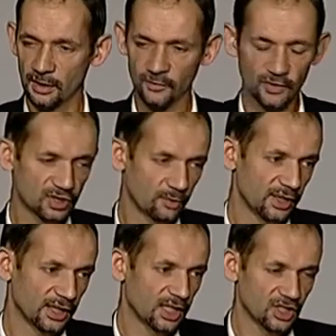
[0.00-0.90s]
such
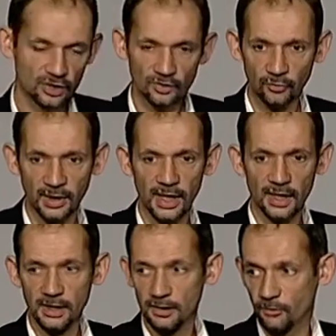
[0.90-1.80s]
applications
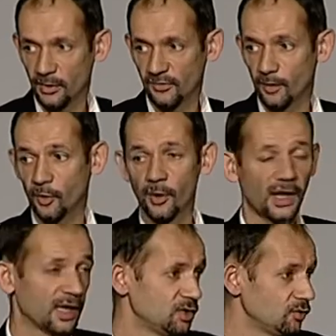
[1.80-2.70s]
regarding, for example,
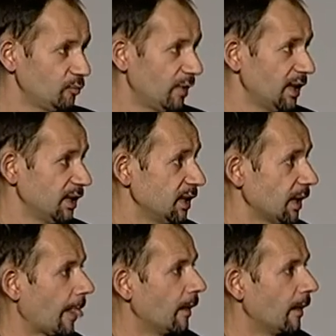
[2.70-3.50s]
land use planning,